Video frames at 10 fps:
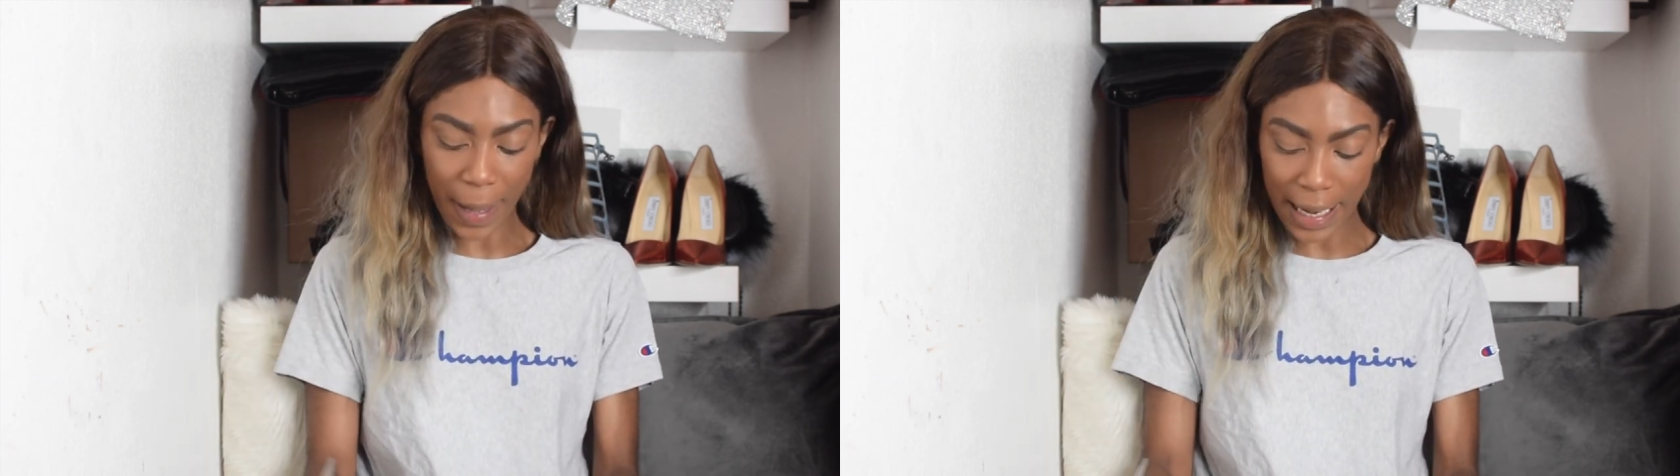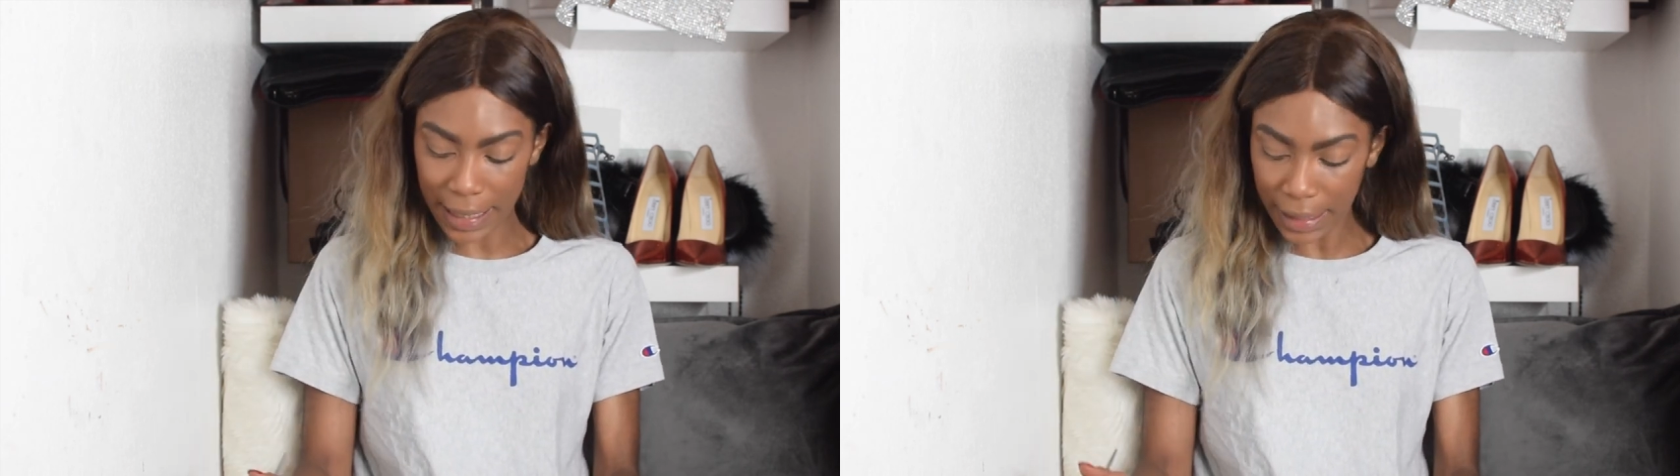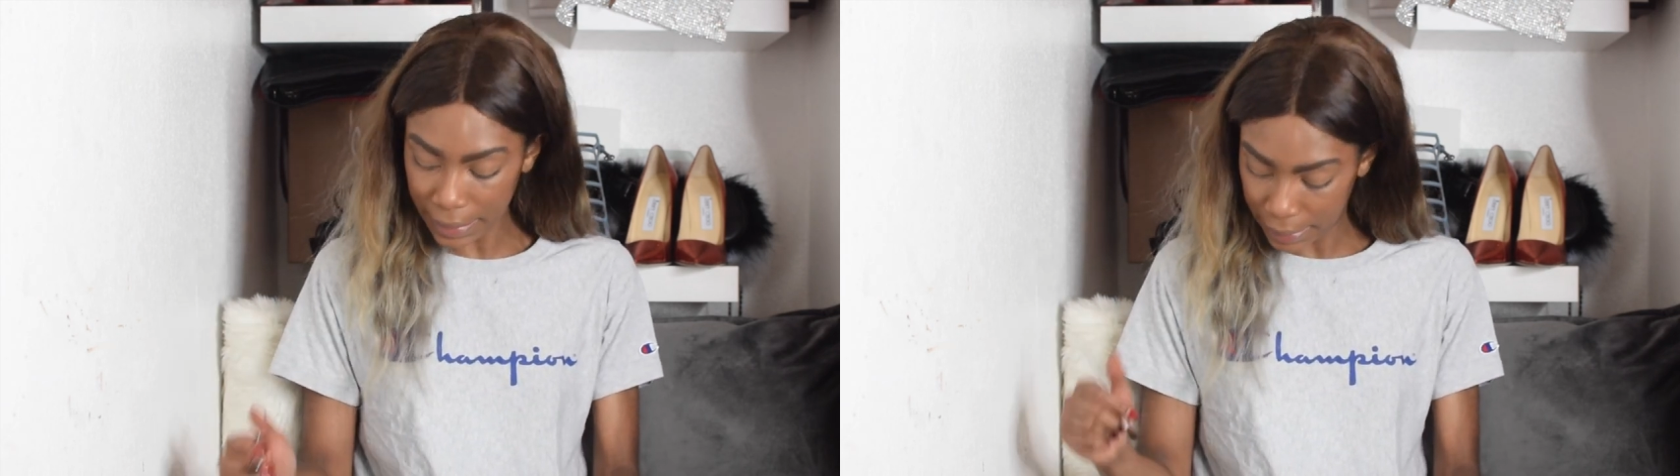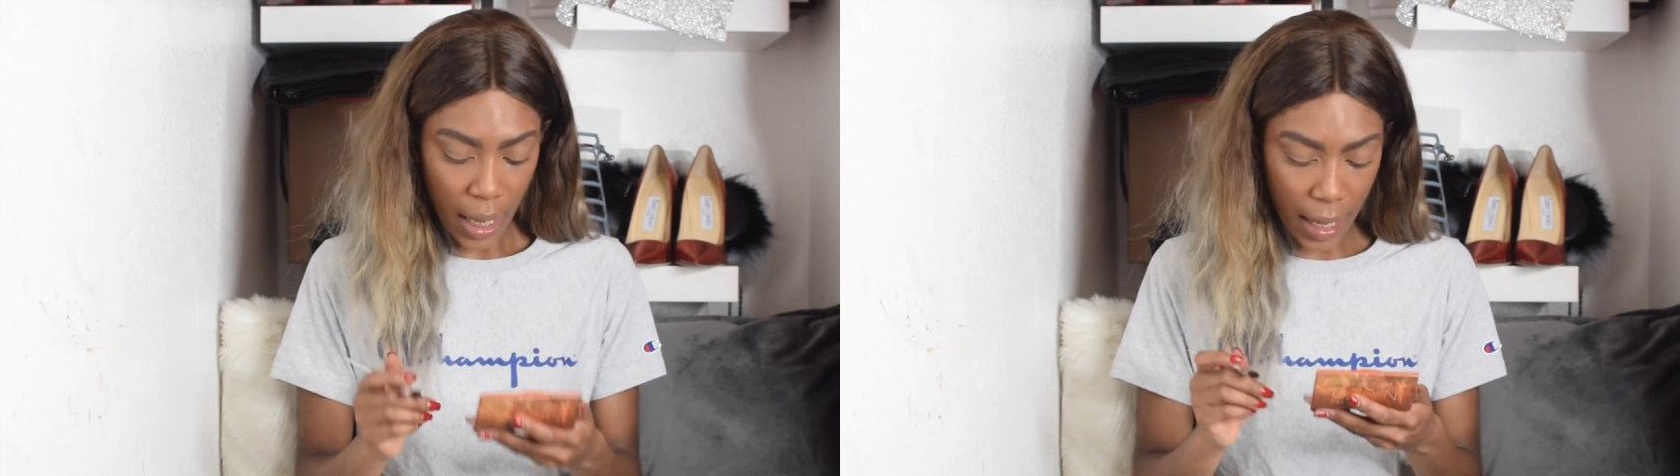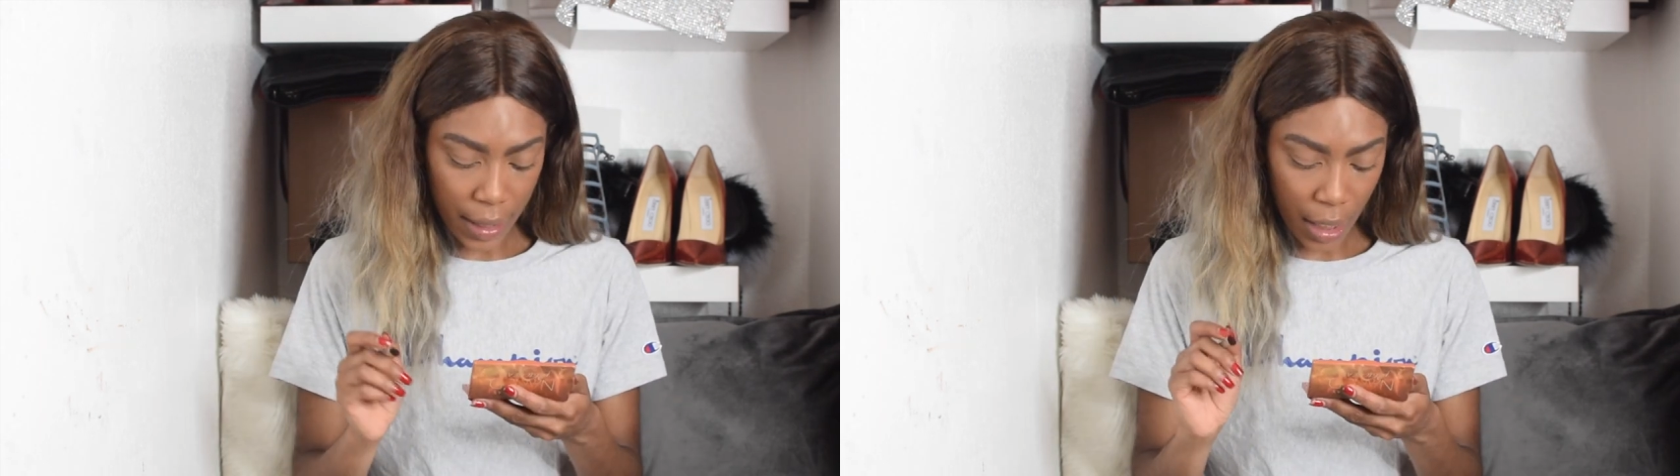palette,
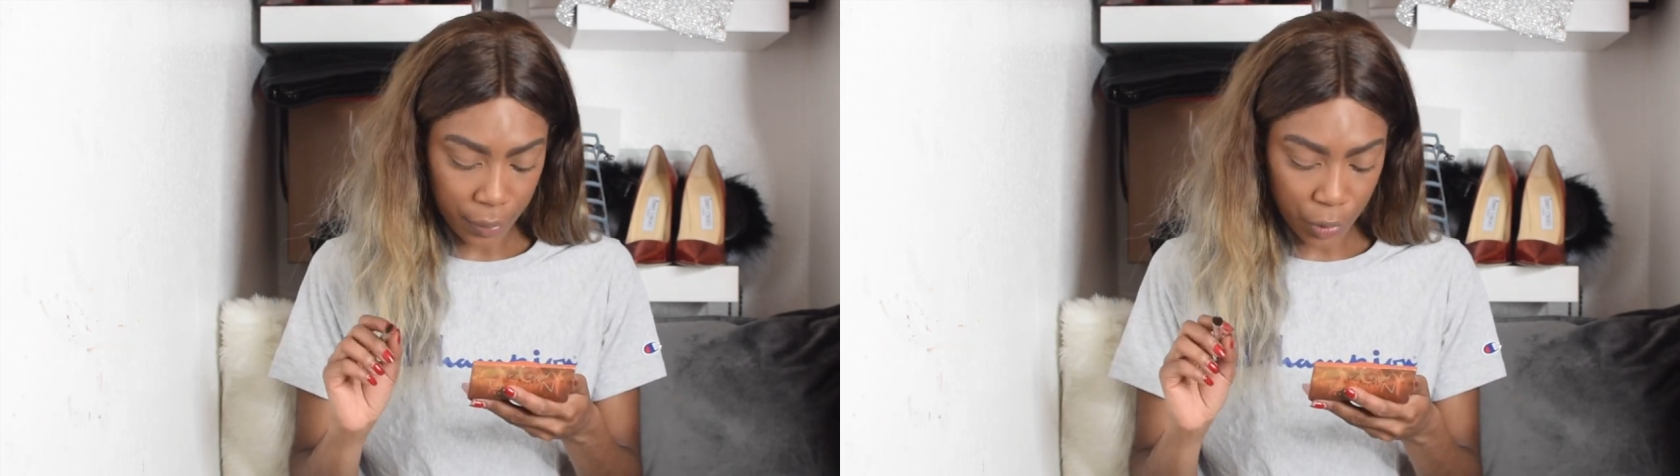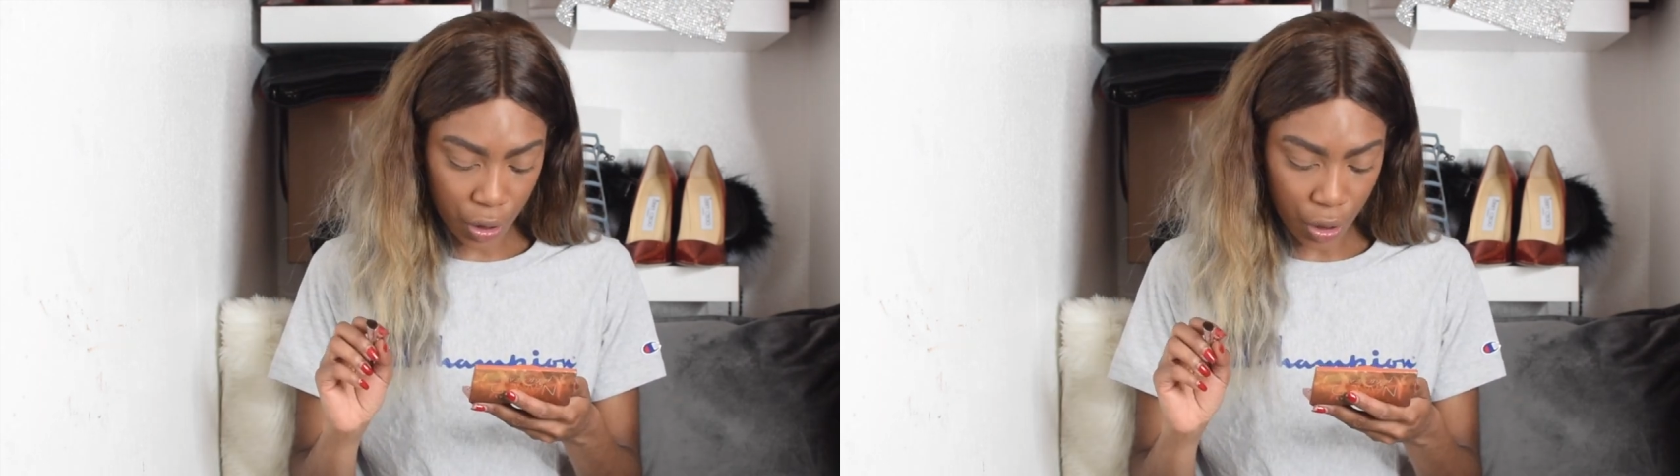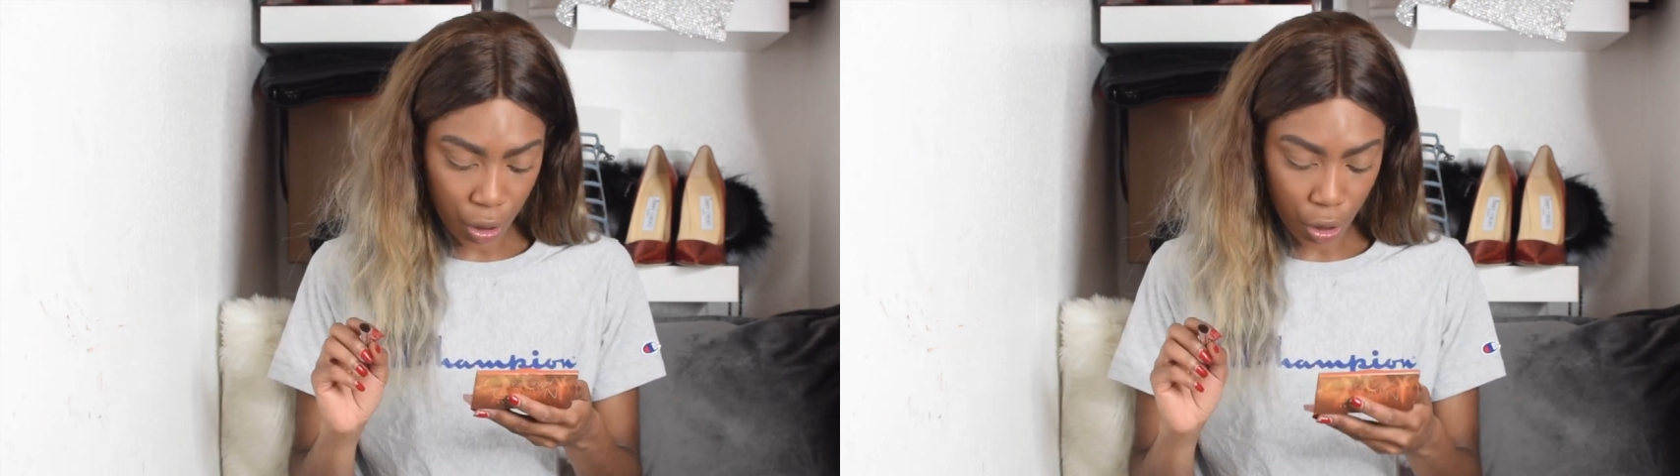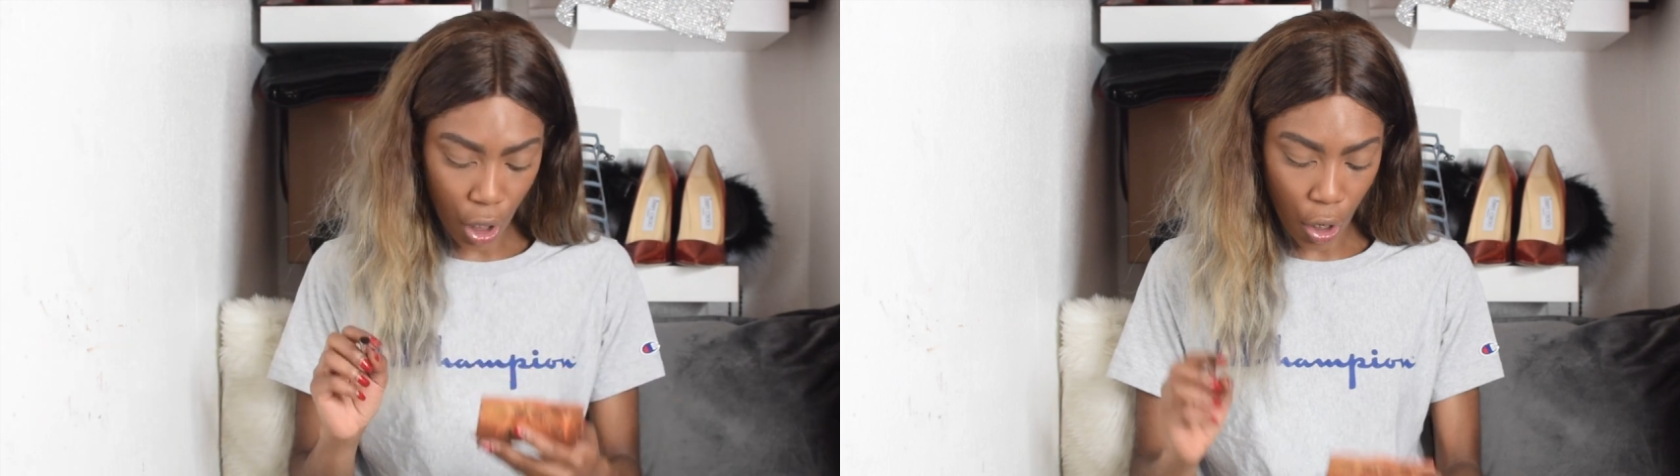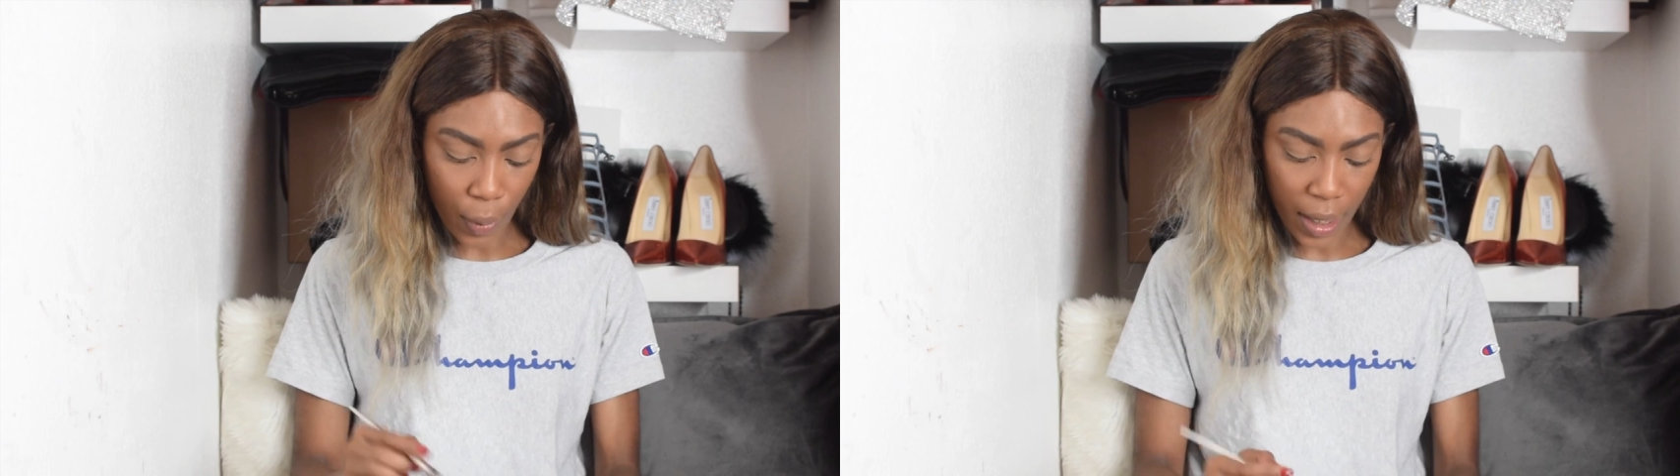and I'm just going to
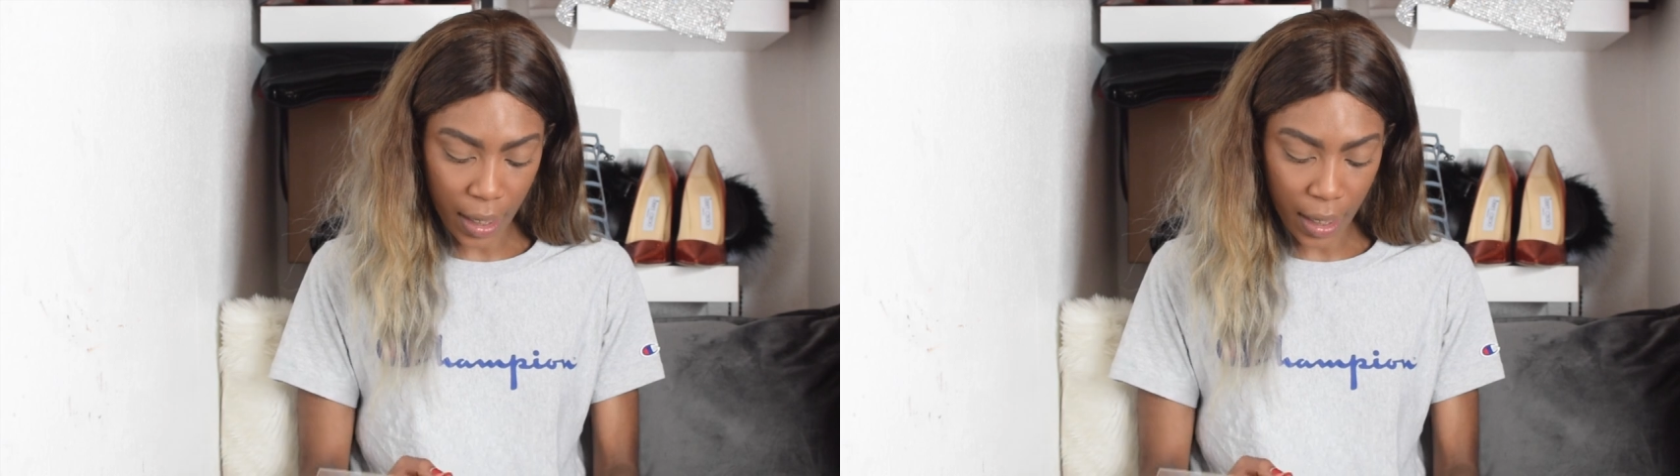go